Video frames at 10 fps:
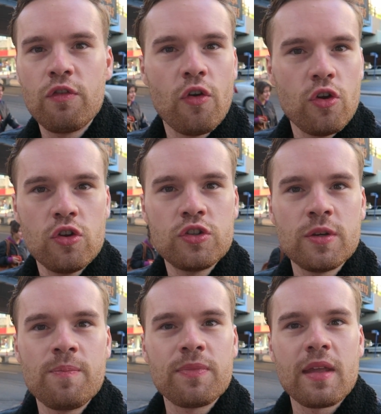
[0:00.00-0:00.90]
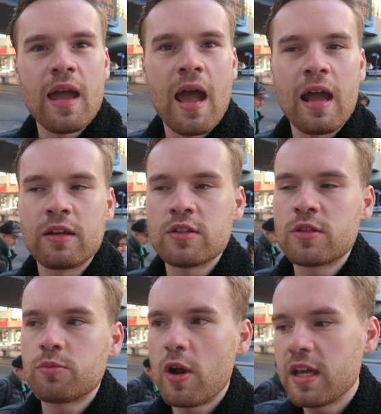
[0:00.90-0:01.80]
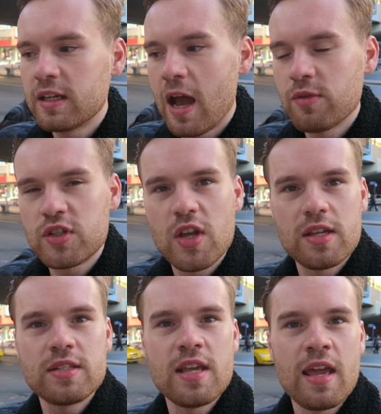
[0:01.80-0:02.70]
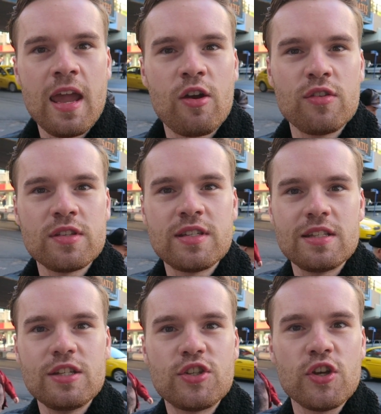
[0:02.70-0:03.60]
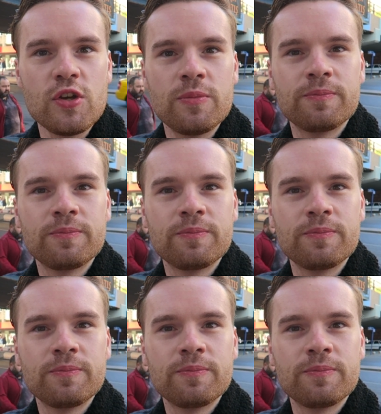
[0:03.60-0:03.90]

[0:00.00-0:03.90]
food, and breaking down the sightseeing here in the city too.